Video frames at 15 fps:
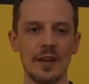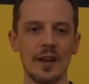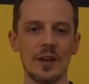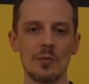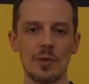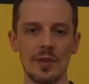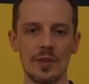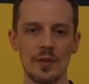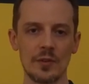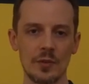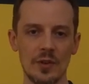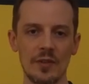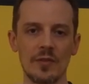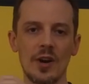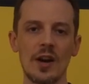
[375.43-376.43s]
with a
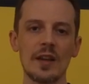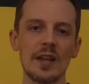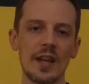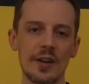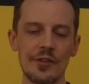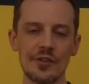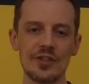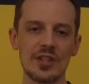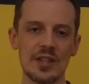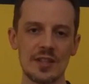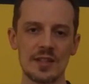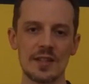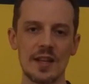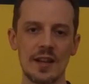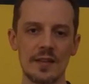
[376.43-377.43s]
sort of high energy
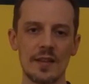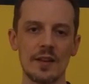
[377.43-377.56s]
state,